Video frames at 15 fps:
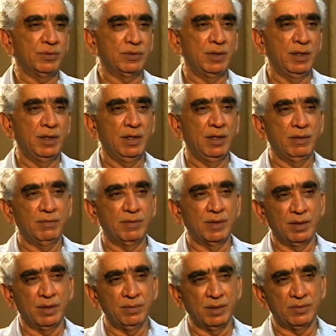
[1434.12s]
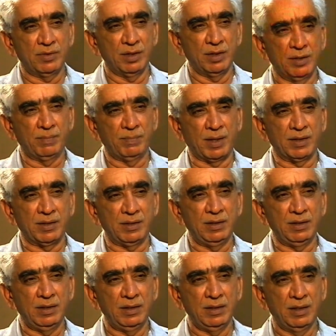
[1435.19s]
us. Whenever a third
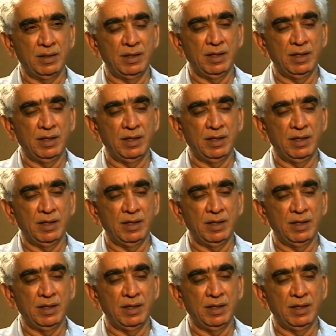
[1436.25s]
party